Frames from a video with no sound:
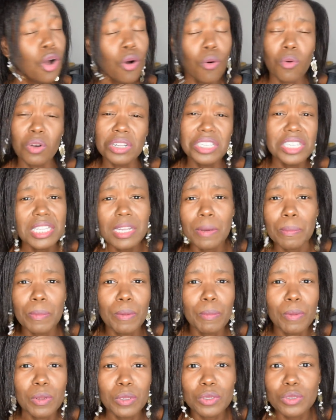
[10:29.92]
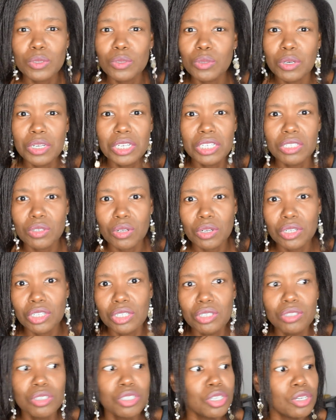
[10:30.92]
Watch other people's stories on
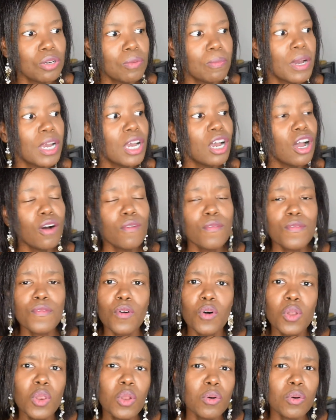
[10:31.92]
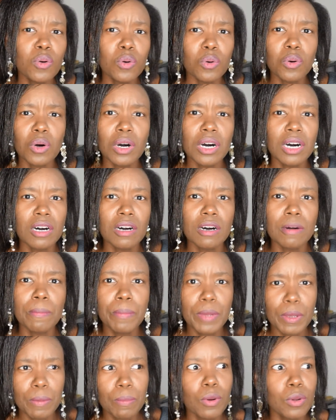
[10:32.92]
YouTube. Follow
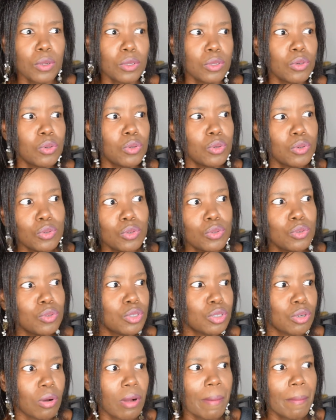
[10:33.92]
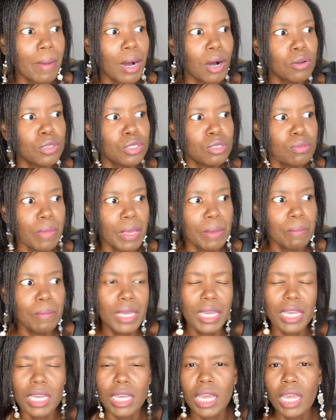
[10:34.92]
people who talk about
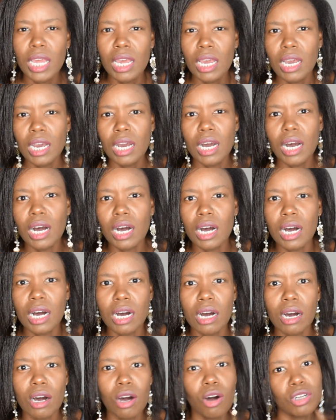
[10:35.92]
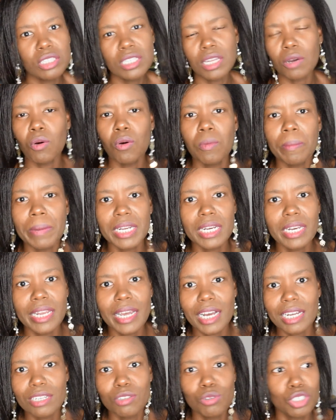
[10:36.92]
maybe the OMAD
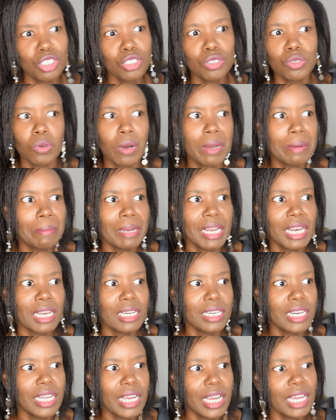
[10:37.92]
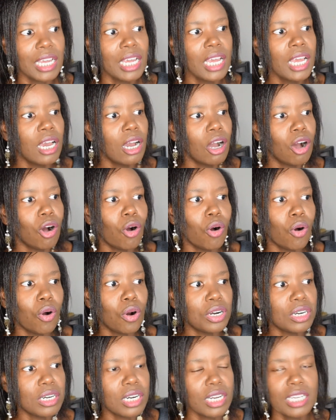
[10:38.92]
diet, which is 1 meal a day,
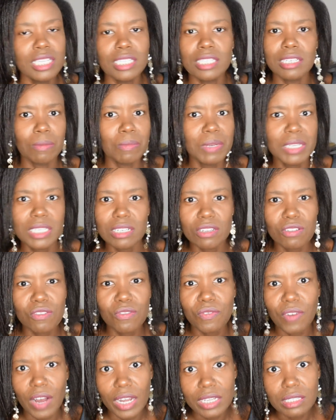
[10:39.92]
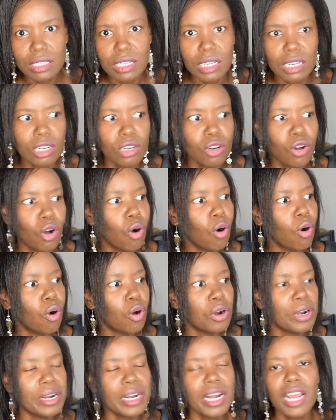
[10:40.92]
or intermittent fasting,
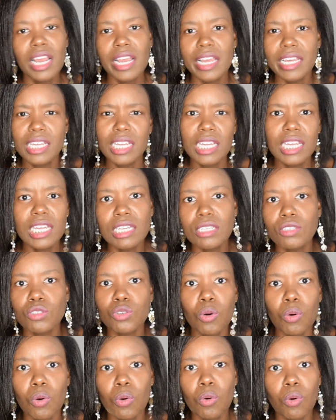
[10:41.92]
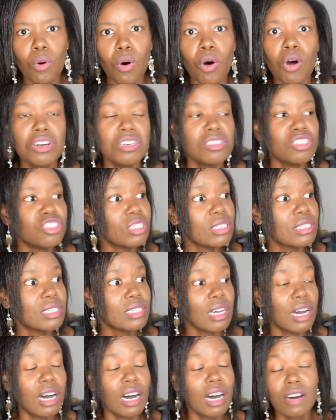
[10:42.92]
or keto, or just
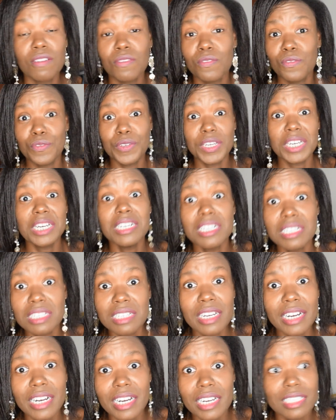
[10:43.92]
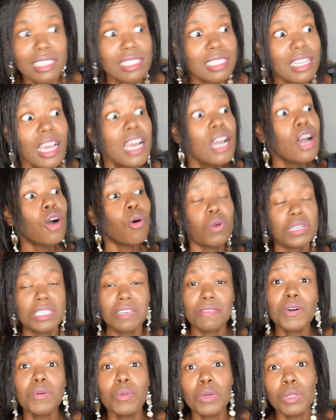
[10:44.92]
vegan diets.
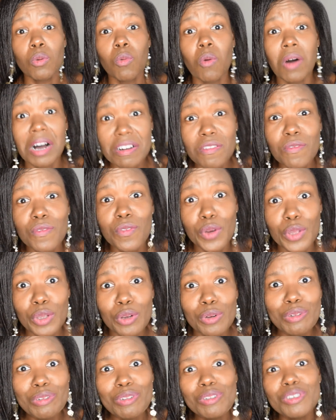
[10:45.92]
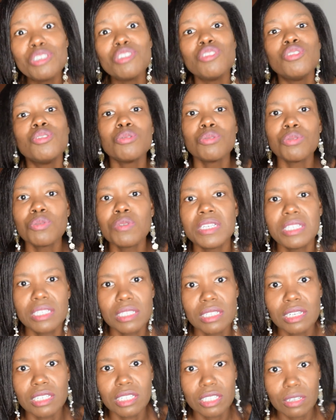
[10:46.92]
Whatever will work for you, do
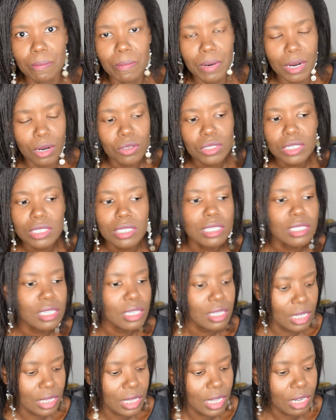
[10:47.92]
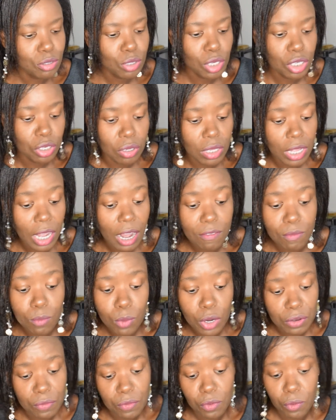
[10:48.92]
research about it. Then that way you'll have more
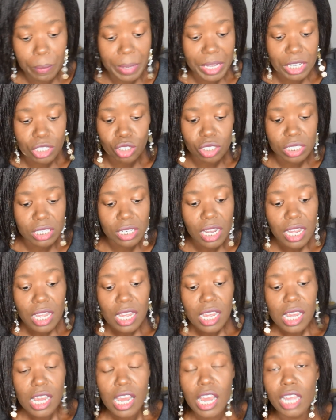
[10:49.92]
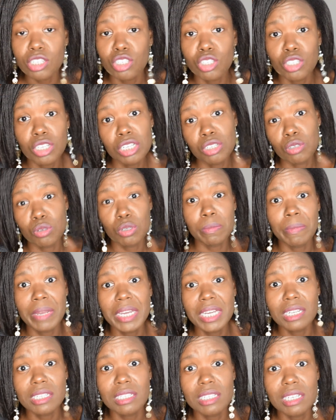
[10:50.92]
information and it will
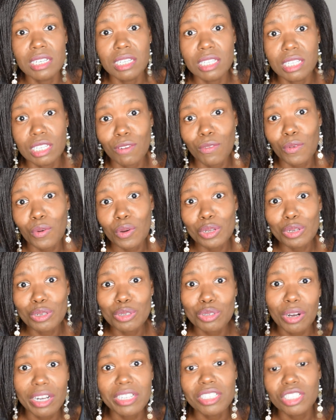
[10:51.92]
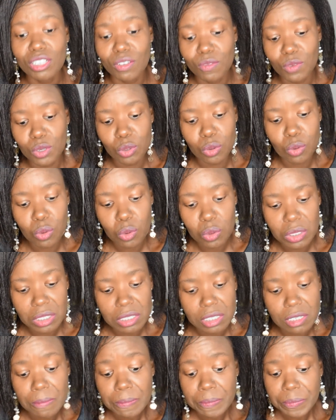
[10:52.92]
make it easier for you to achieve your goals.